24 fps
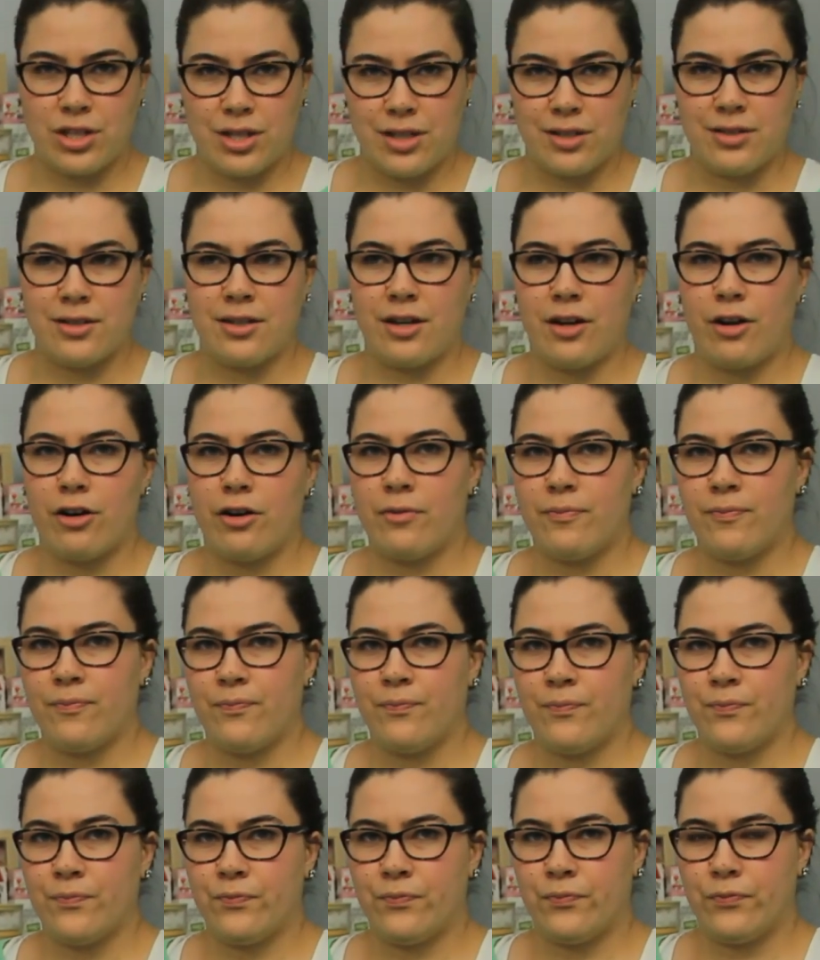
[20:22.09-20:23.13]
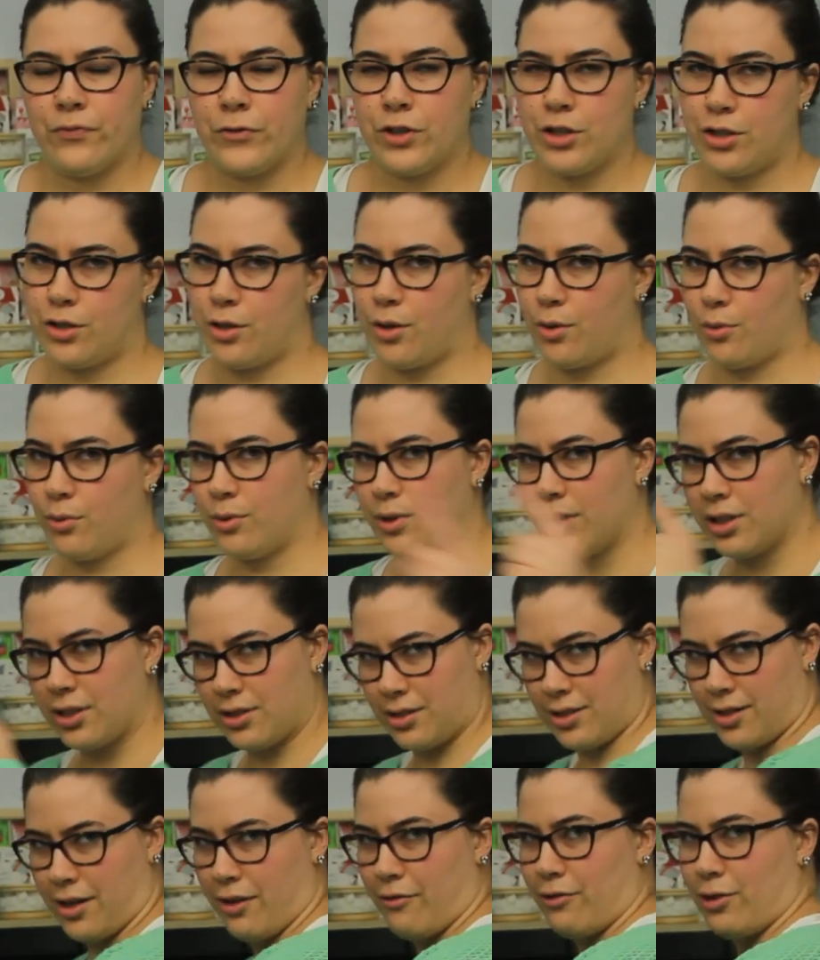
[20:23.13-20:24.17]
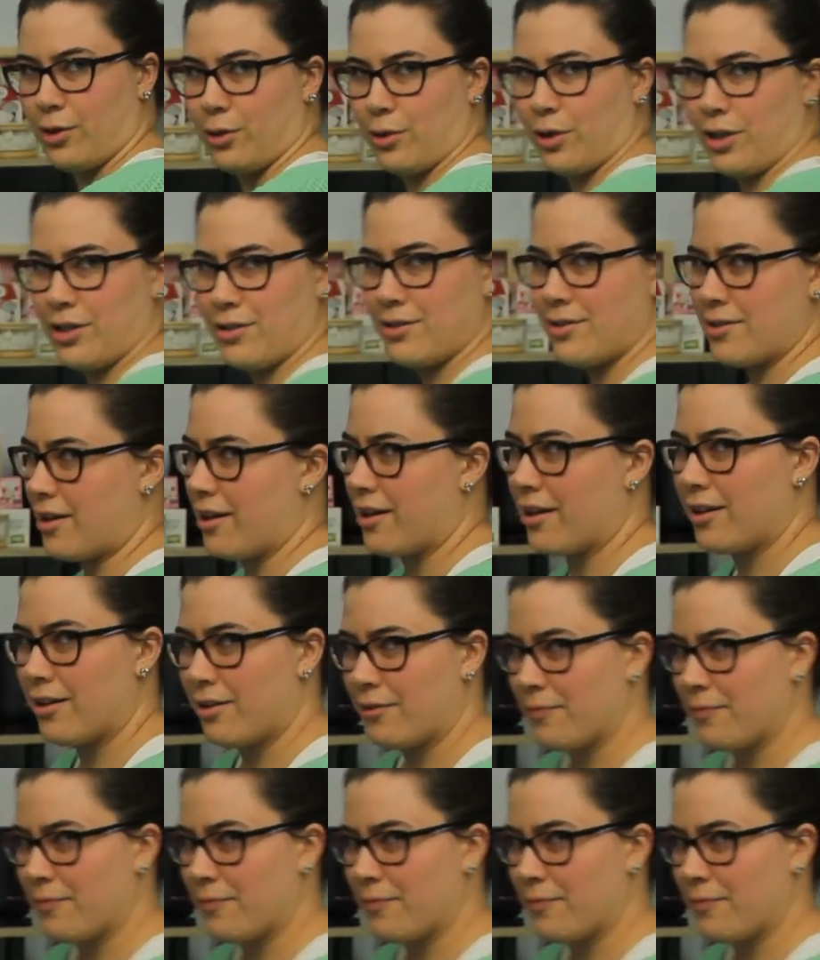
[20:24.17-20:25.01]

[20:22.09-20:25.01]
easier. So let's have a look inside.